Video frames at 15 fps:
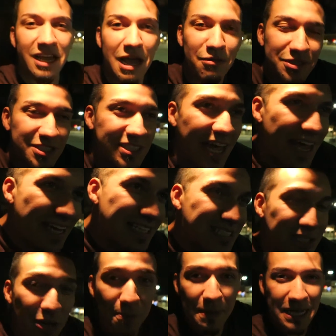like I was saying, it
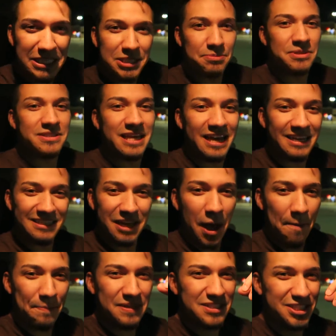still amazes me that uh,
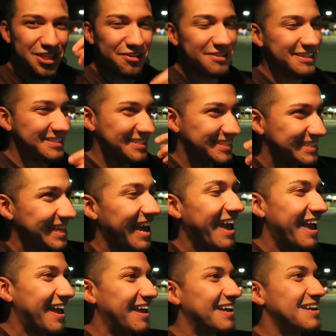up until this
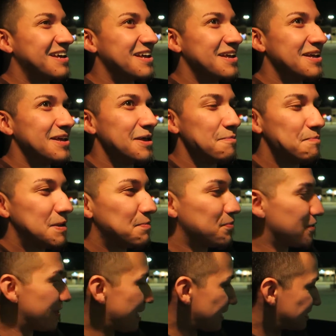day,
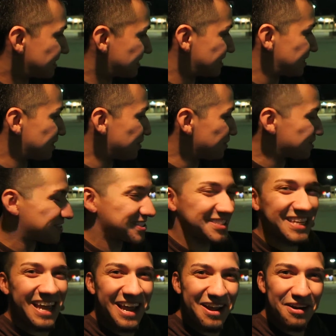people like still
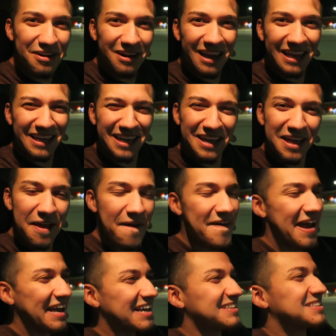stare. Like,
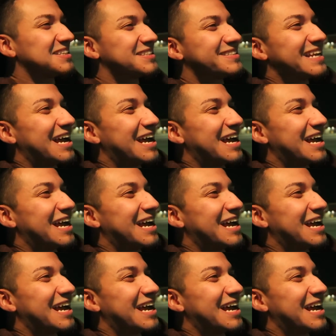I guess it's